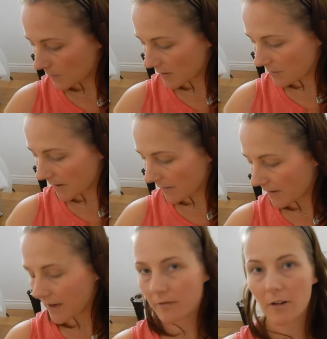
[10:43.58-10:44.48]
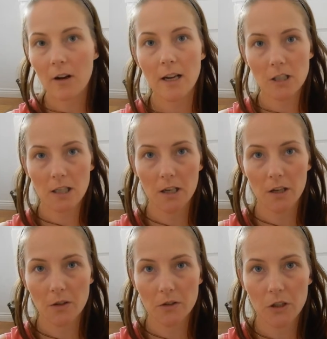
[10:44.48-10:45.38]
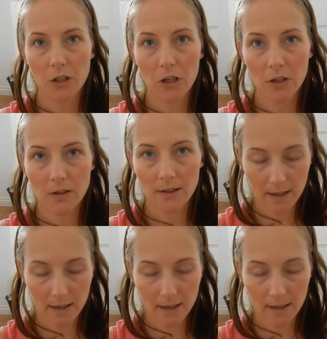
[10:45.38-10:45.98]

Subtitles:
one of my favourite eyeshadows to use